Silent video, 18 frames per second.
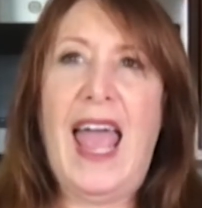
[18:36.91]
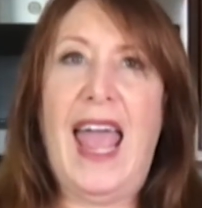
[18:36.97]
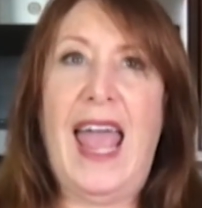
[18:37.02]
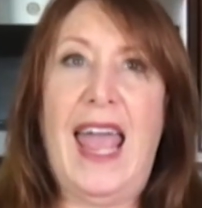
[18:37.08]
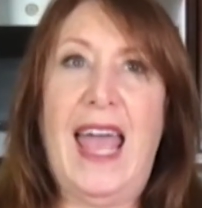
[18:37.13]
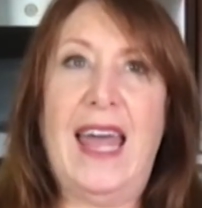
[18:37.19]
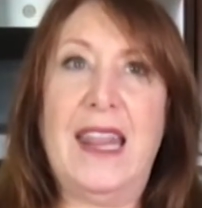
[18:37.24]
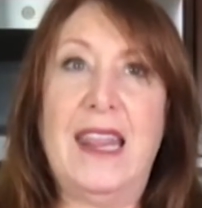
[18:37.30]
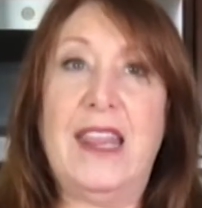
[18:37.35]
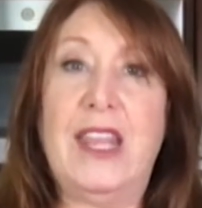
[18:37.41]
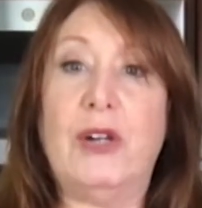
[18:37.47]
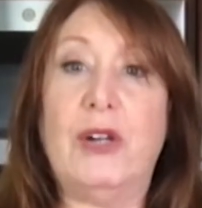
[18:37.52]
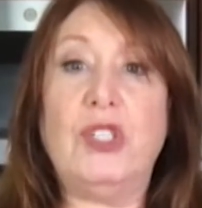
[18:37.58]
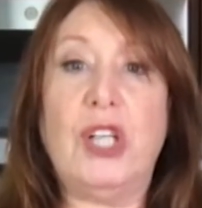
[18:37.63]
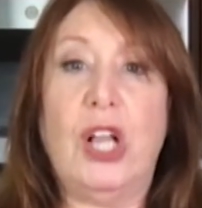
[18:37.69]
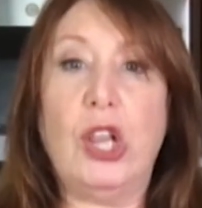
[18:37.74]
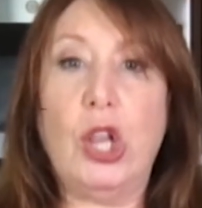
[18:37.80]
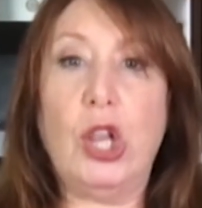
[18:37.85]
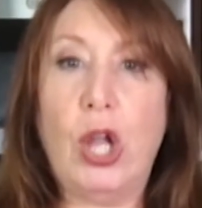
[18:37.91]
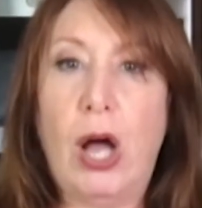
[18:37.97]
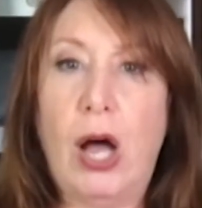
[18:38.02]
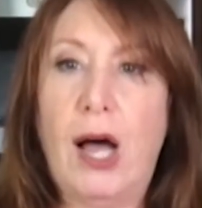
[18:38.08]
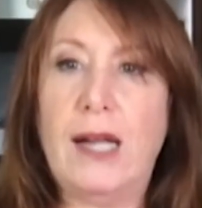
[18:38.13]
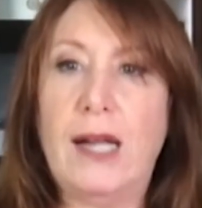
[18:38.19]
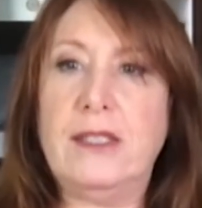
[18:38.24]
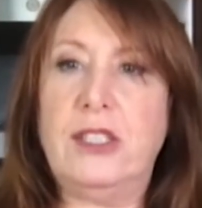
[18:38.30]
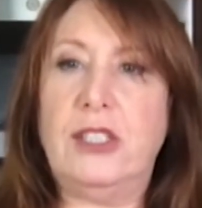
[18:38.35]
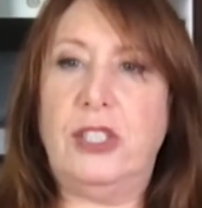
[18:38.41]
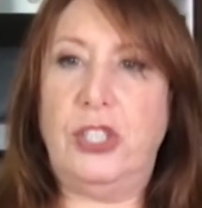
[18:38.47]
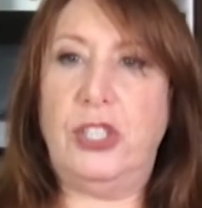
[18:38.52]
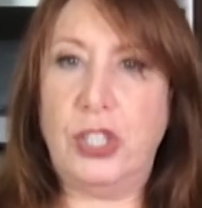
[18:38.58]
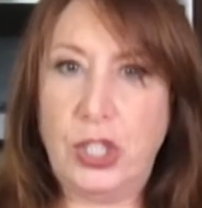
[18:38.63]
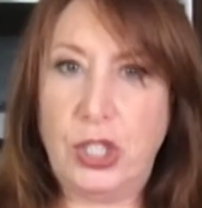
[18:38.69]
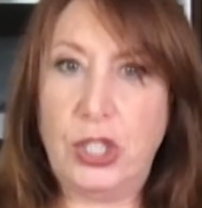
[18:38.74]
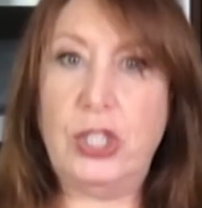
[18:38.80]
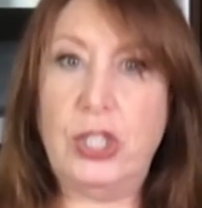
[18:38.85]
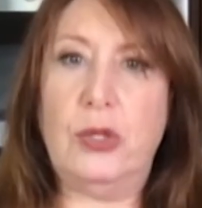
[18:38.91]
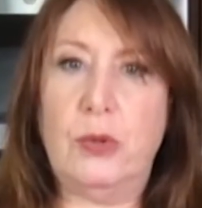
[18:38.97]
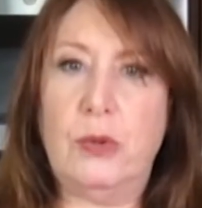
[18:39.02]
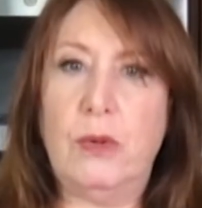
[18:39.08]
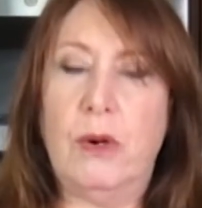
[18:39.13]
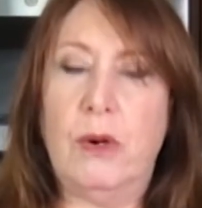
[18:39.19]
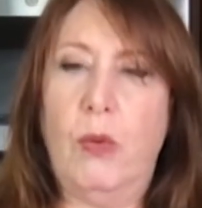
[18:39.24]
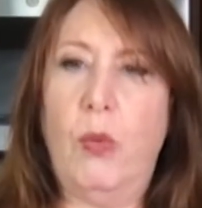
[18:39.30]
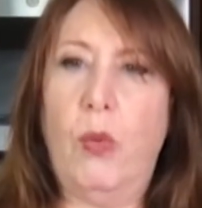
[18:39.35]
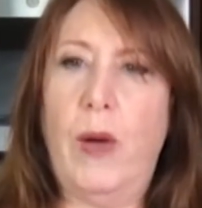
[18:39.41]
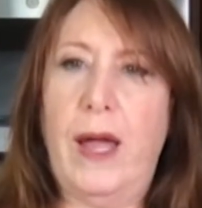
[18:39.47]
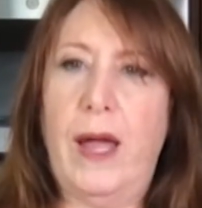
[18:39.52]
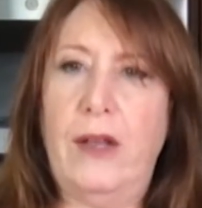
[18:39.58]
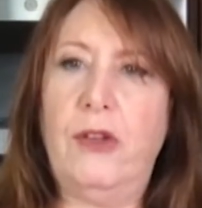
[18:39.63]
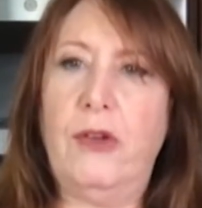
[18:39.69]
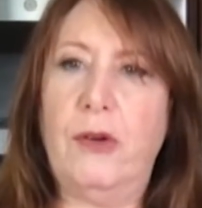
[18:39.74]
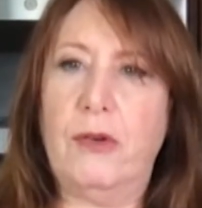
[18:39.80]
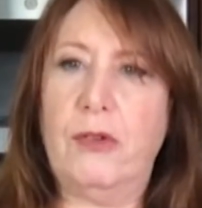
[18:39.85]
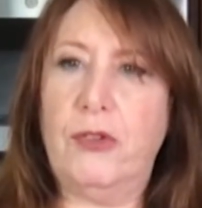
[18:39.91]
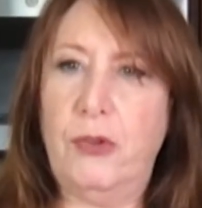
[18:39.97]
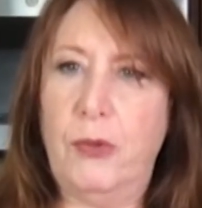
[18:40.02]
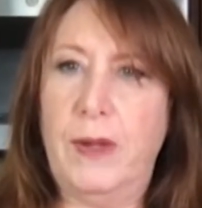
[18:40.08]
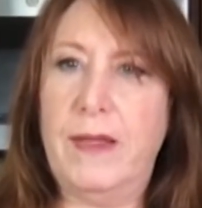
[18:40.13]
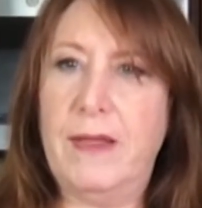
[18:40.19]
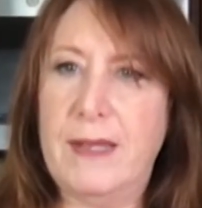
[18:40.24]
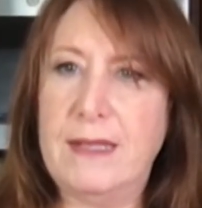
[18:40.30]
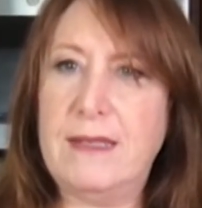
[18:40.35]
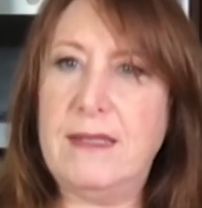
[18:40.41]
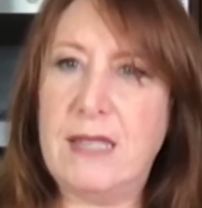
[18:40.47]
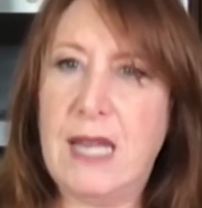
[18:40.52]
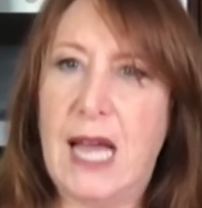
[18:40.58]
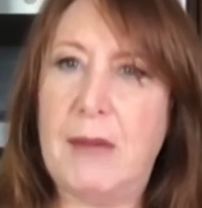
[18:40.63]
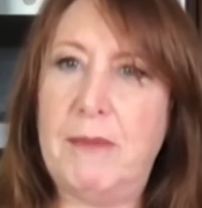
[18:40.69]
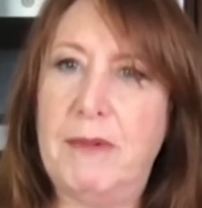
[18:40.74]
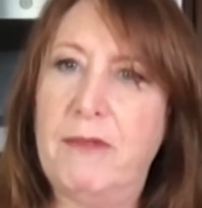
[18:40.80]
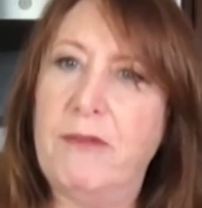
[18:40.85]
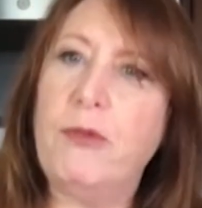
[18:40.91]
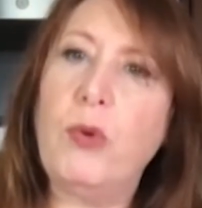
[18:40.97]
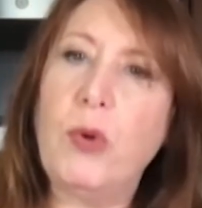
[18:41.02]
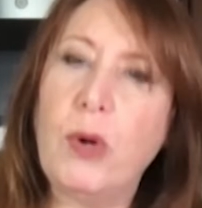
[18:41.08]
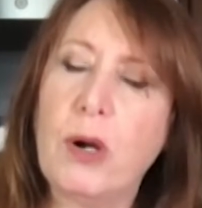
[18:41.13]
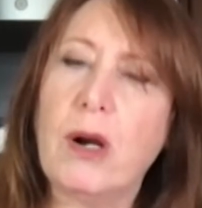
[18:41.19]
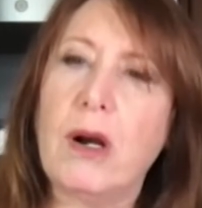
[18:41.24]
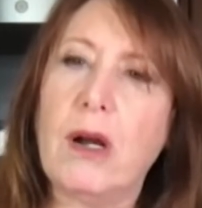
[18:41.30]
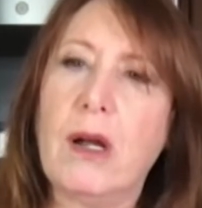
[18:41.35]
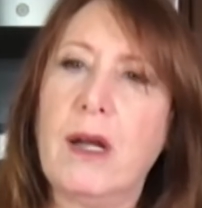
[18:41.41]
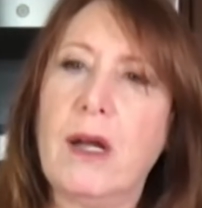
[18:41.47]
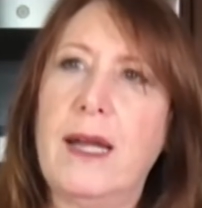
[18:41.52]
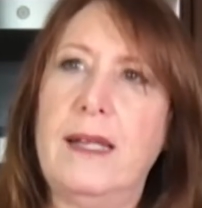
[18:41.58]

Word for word: And there's a lot to do when you're doing this type of work.